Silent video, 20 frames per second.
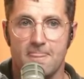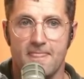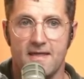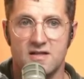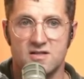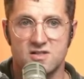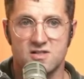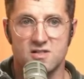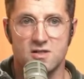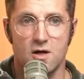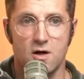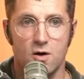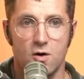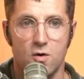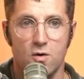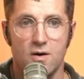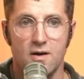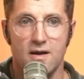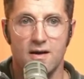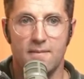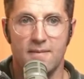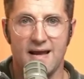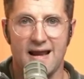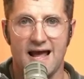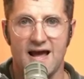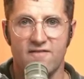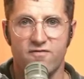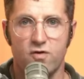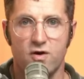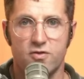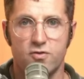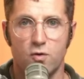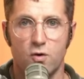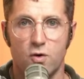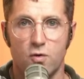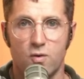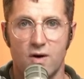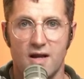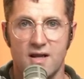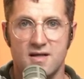And so about halfway through
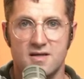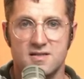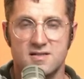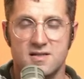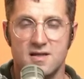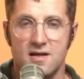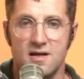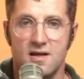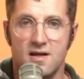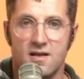a race,